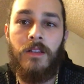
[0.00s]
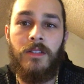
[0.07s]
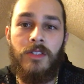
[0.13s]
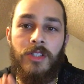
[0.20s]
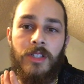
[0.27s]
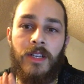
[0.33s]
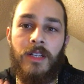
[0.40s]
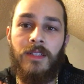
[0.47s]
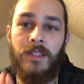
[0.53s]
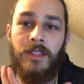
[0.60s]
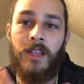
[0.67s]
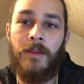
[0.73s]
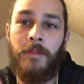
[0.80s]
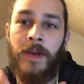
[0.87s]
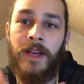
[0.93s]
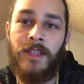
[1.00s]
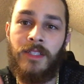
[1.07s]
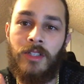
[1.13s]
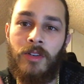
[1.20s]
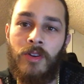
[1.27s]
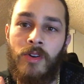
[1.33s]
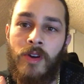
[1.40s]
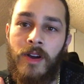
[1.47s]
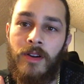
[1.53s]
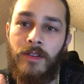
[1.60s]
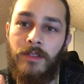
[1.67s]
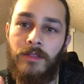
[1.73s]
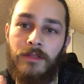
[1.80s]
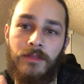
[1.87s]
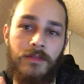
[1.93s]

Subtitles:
So you gotta let that mask grow out,